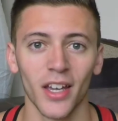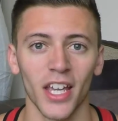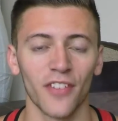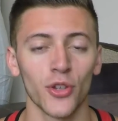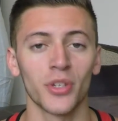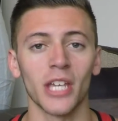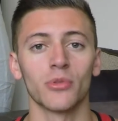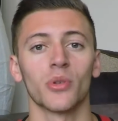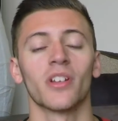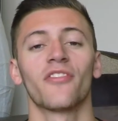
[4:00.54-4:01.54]
If you
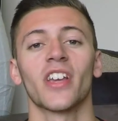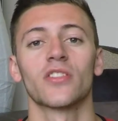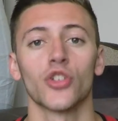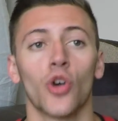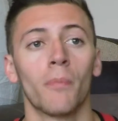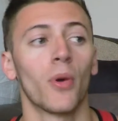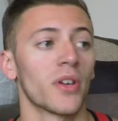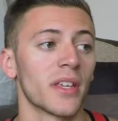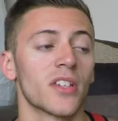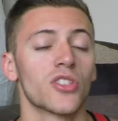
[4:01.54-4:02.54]
keep doing the things that your
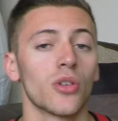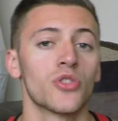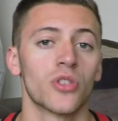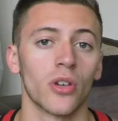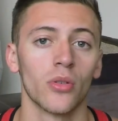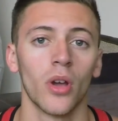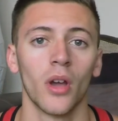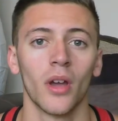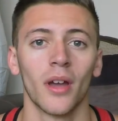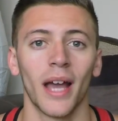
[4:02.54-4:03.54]
body is used to,
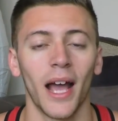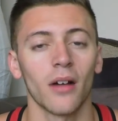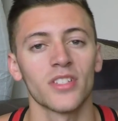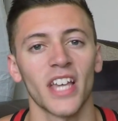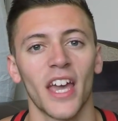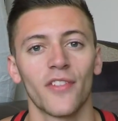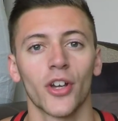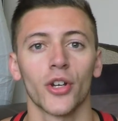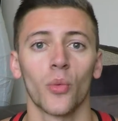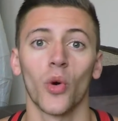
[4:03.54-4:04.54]
how's it ever
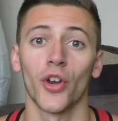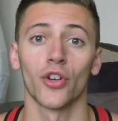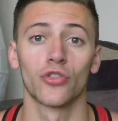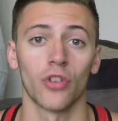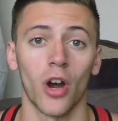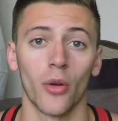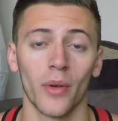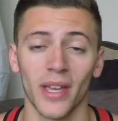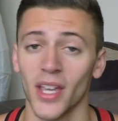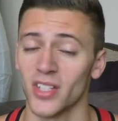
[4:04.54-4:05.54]
gonna wanna
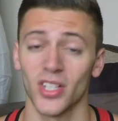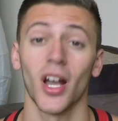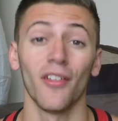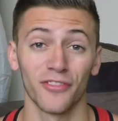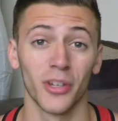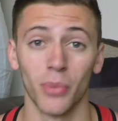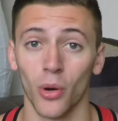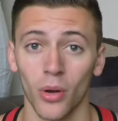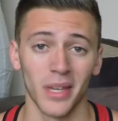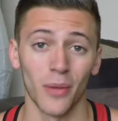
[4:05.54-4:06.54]
grow? It's
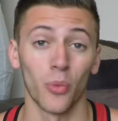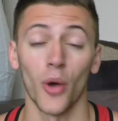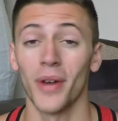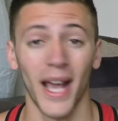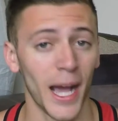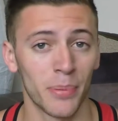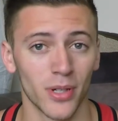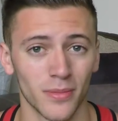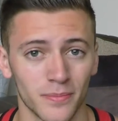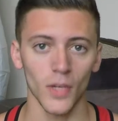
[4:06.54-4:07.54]
comfortable, it won't
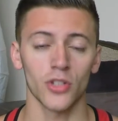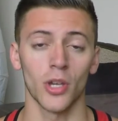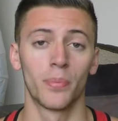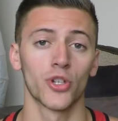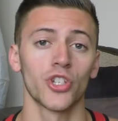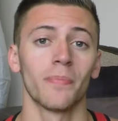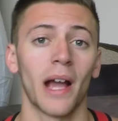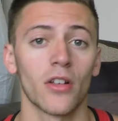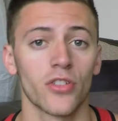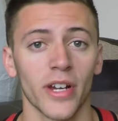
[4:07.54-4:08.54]
happen. So push your
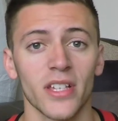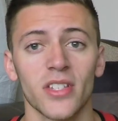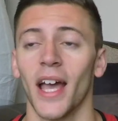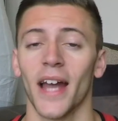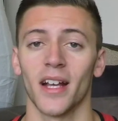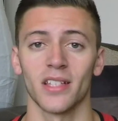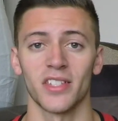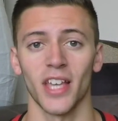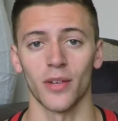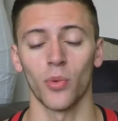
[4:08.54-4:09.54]
boundaries, and as I
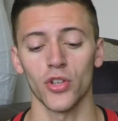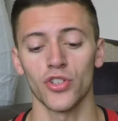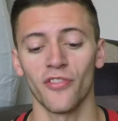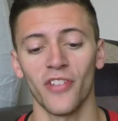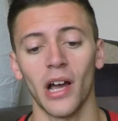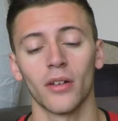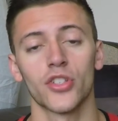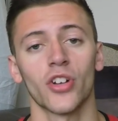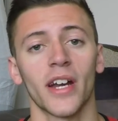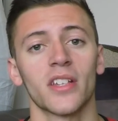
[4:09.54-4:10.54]
said, once you've found a
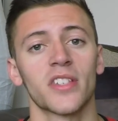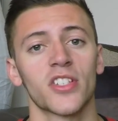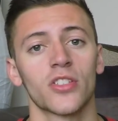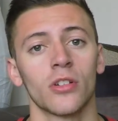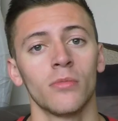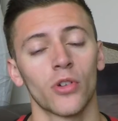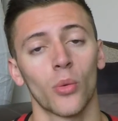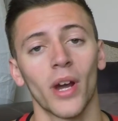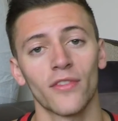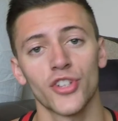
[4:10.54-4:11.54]
training system or a
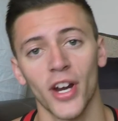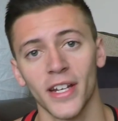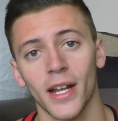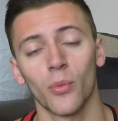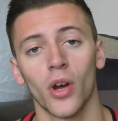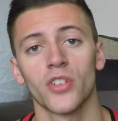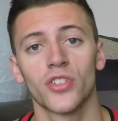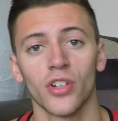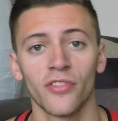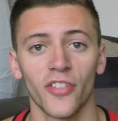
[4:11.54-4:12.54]
way of training that works
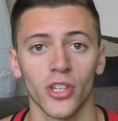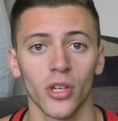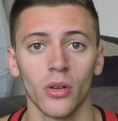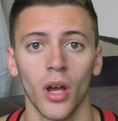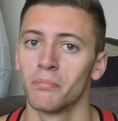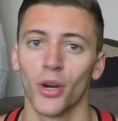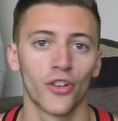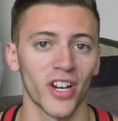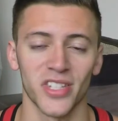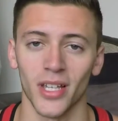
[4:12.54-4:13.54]
good for you,
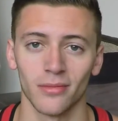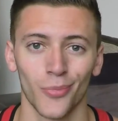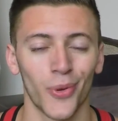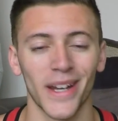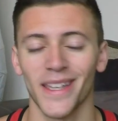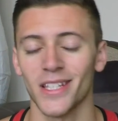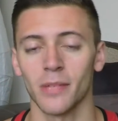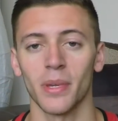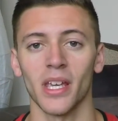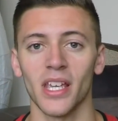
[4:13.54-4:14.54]
progress it. When it gets a
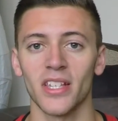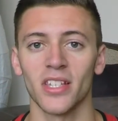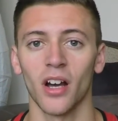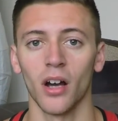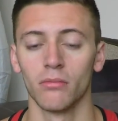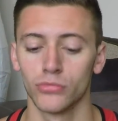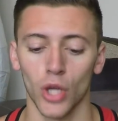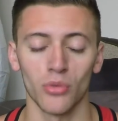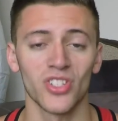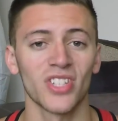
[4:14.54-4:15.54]
bit easier,
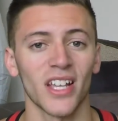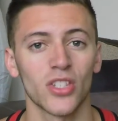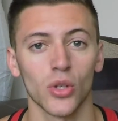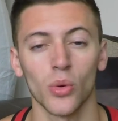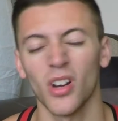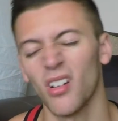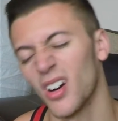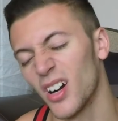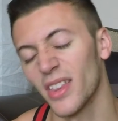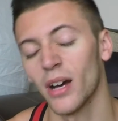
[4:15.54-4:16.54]
don't settle and go,
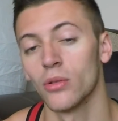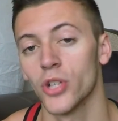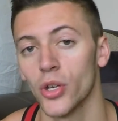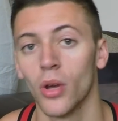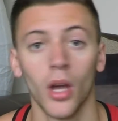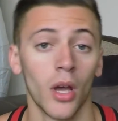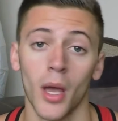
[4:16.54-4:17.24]
oh, that will do.